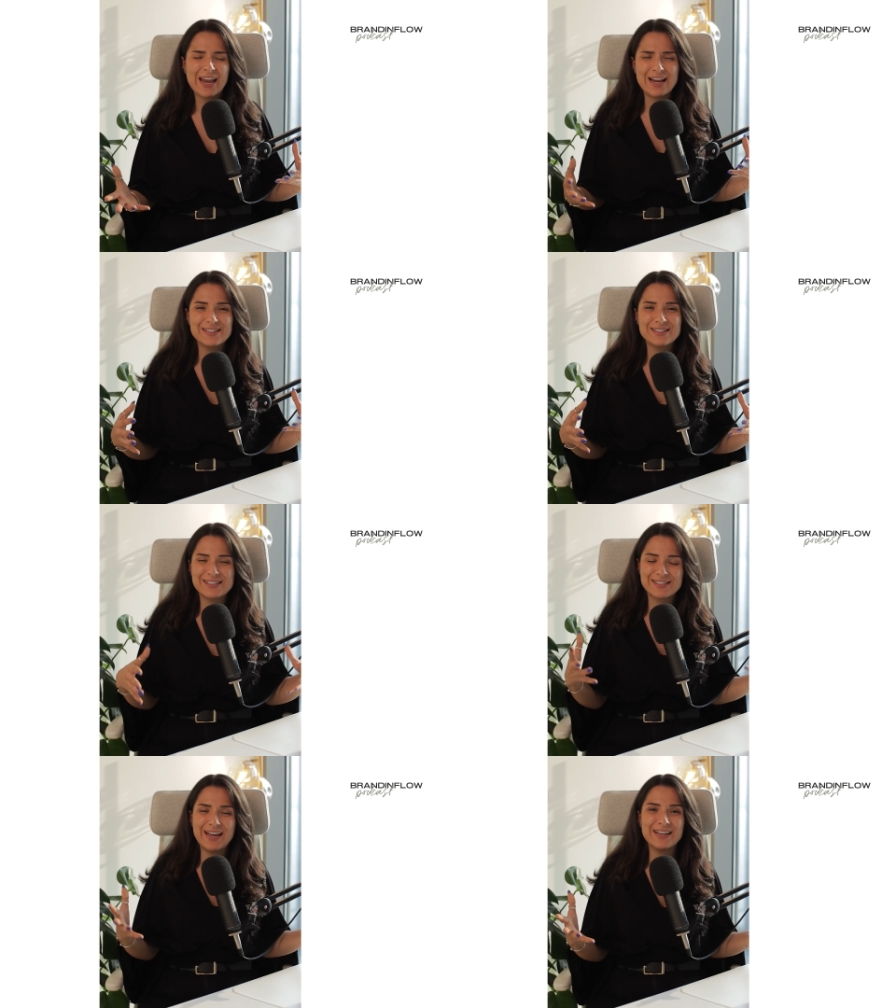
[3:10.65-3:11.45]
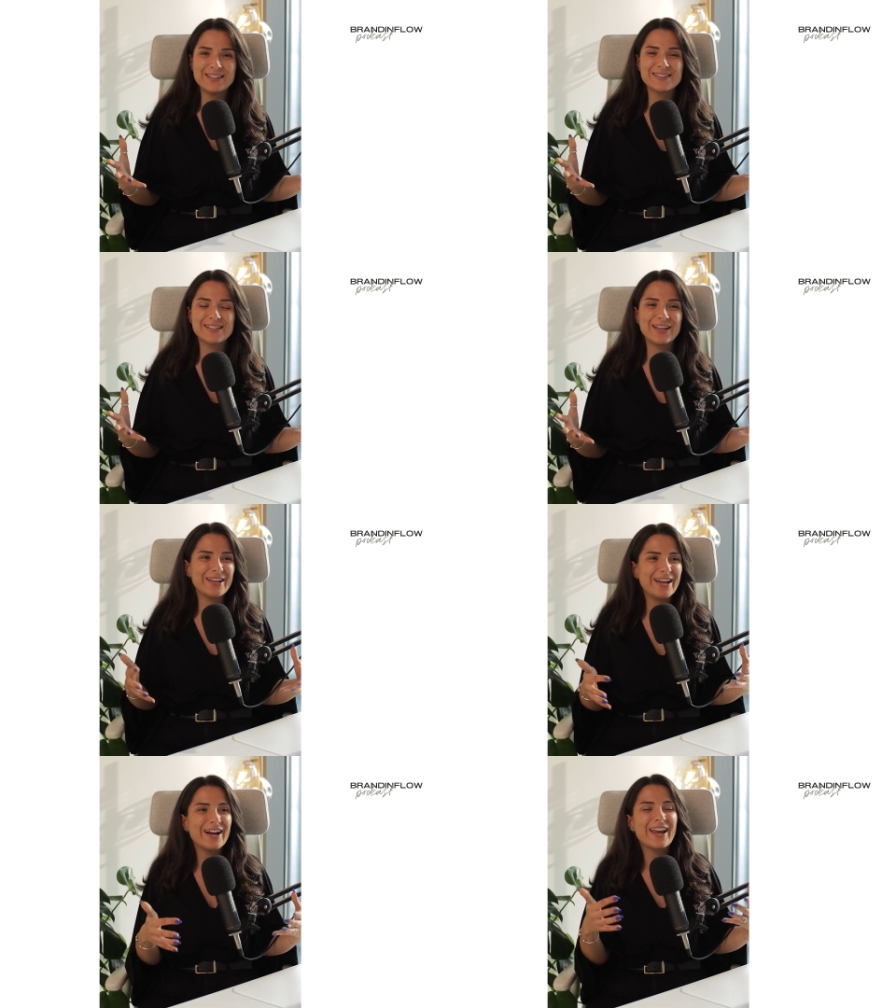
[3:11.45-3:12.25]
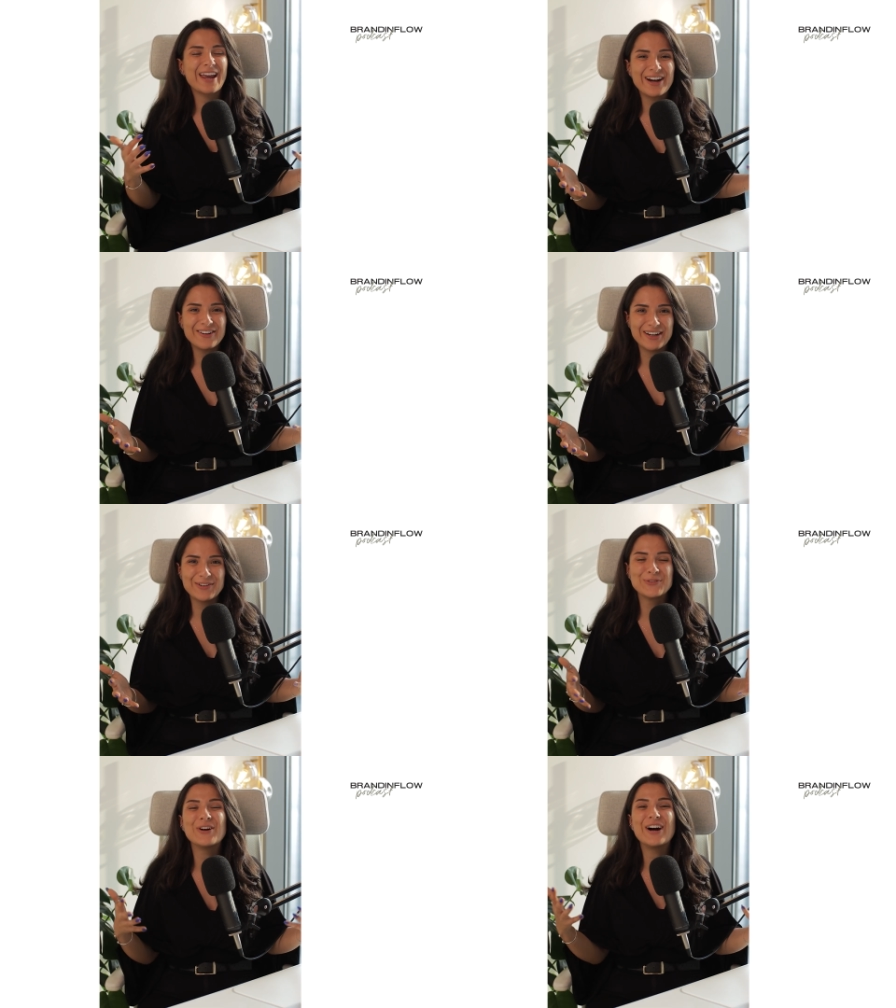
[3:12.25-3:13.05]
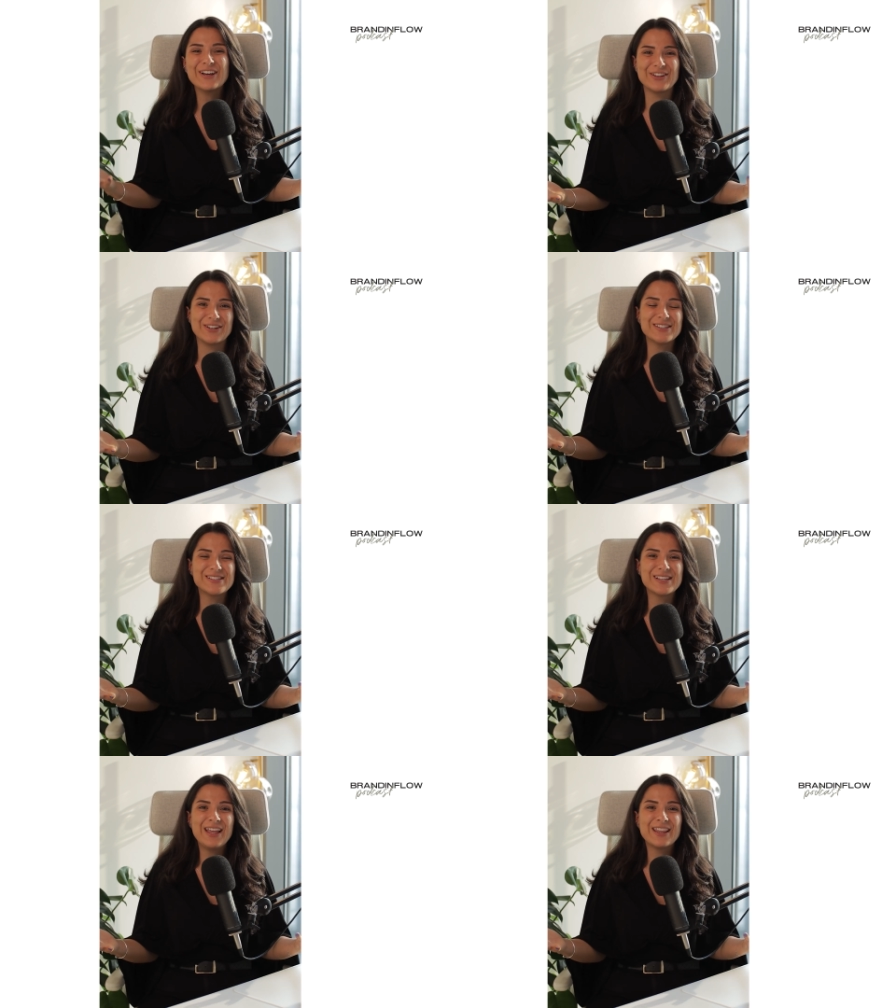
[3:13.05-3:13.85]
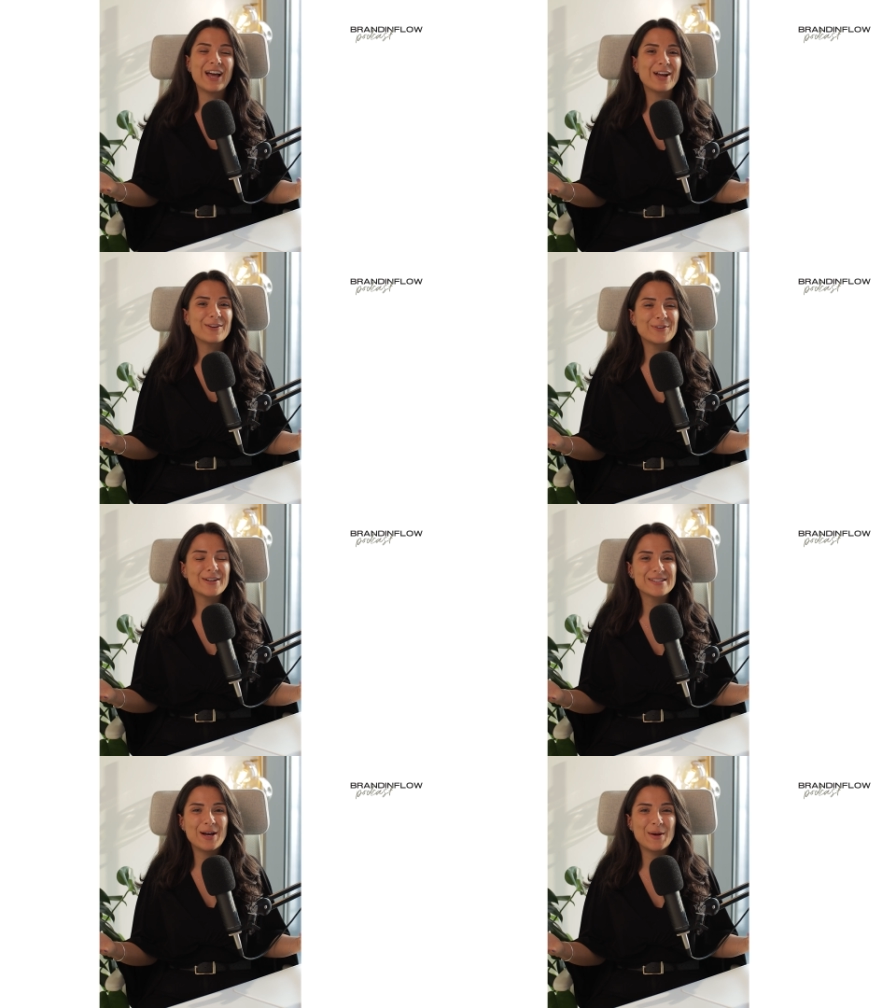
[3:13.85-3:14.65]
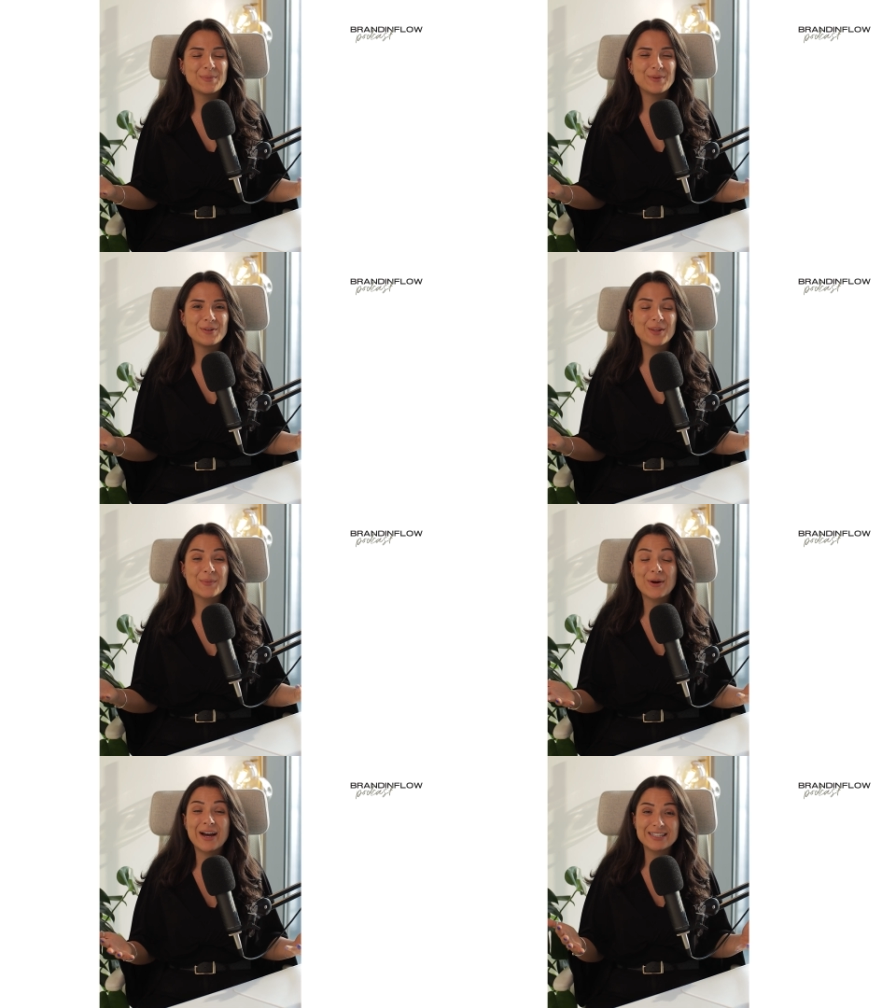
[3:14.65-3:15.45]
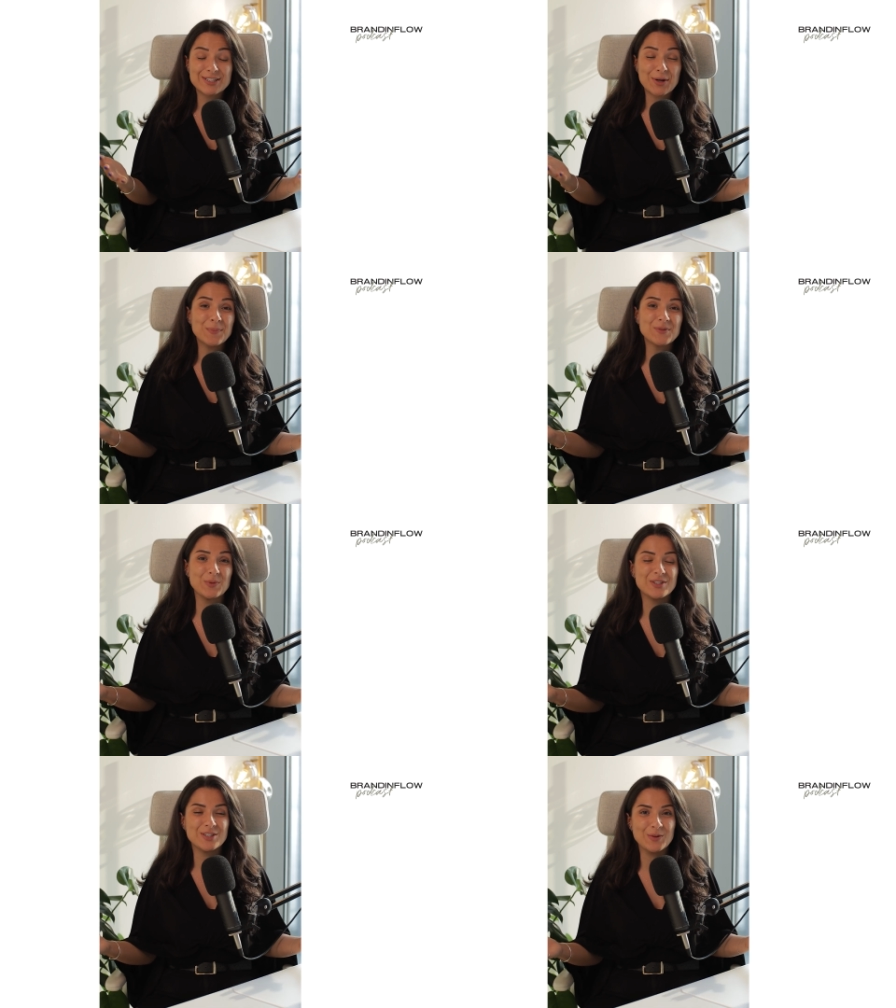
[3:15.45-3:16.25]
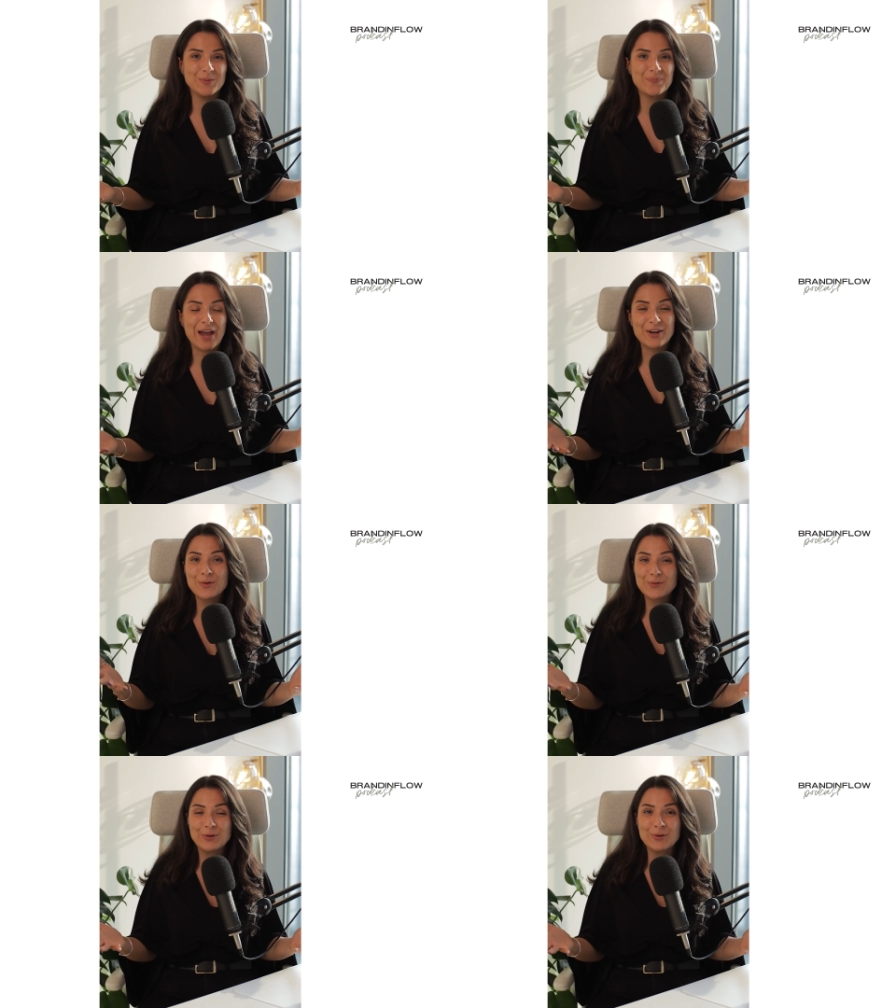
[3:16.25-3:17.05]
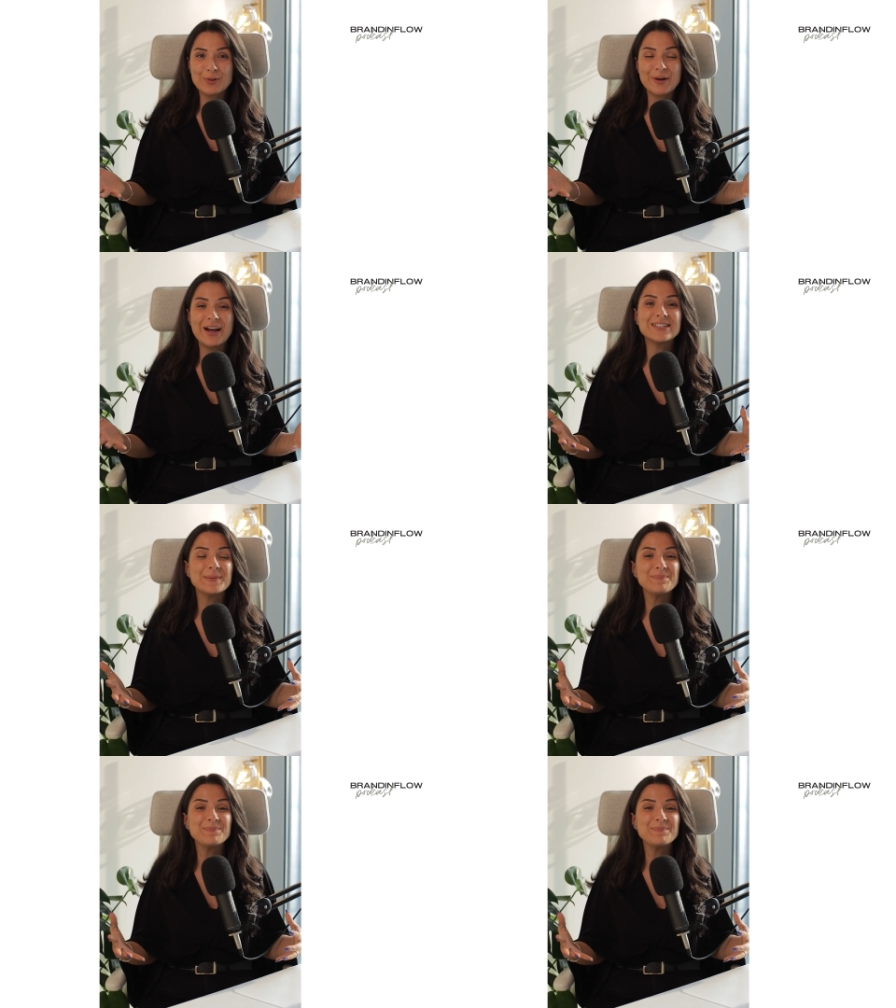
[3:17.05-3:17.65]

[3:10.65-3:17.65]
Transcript: As it says, they are caring for others, like, for example, the brand Tom's would do. I don't know if you know the brand,